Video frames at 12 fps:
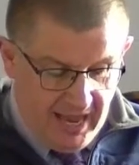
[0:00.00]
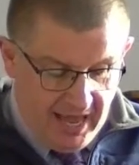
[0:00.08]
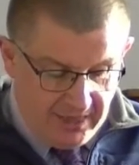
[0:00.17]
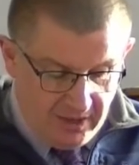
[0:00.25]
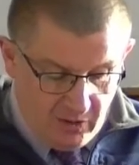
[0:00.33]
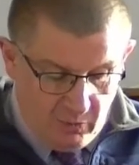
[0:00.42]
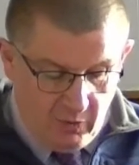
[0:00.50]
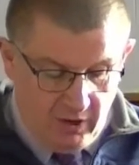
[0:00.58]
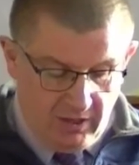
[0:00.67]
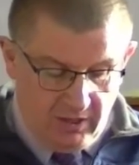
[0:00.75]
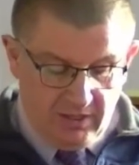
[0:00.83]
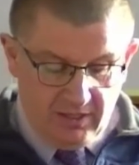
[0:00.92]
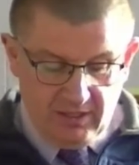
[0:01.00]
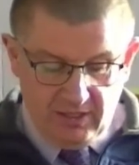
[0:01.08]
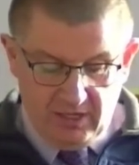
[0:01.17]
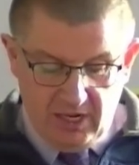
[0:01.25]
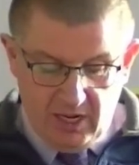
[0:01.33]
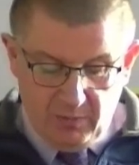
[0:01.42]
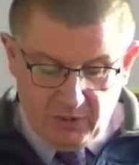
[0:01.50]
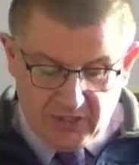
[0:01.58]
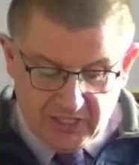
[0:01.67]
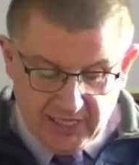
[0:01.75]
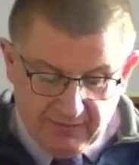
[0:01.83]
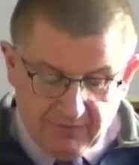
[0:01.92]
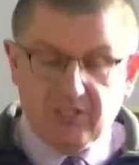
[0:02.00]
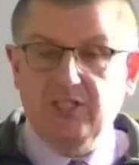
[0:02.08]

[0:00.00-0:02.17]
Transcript: and their world, but saves